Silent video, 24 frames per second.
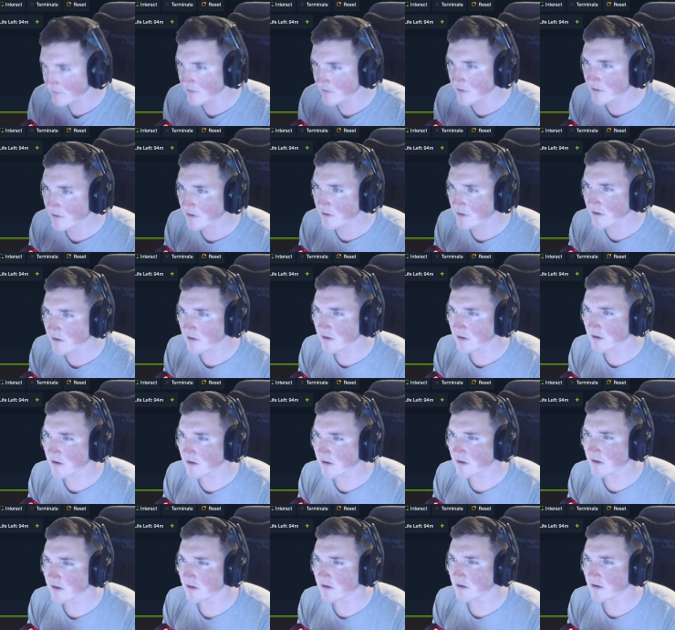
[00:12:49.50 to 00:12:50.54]

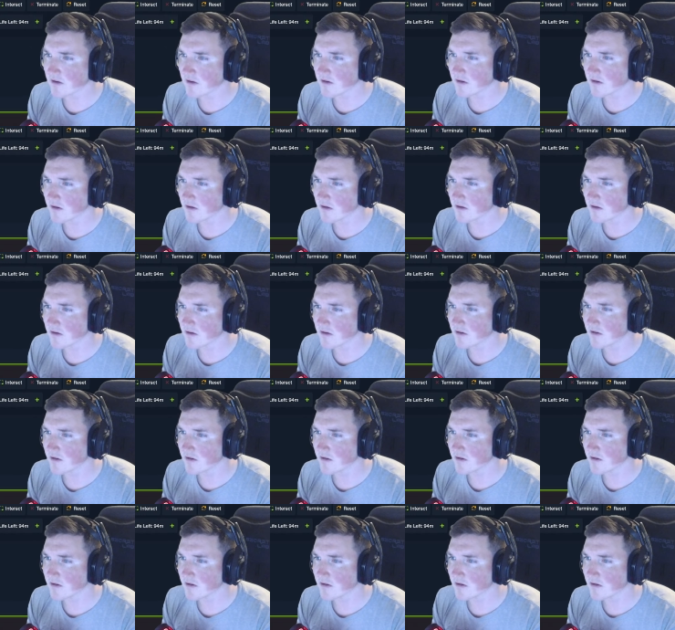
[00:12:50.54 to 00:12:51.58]

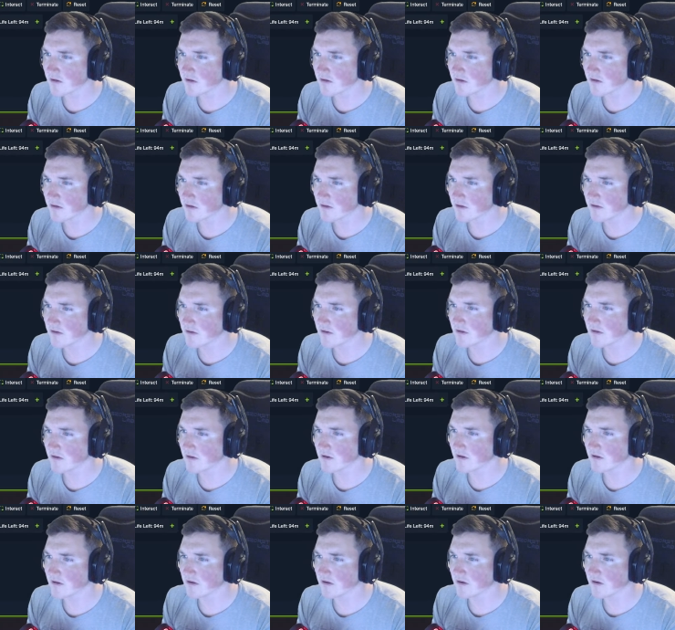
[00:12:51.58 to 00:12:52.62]
Nobody speaks.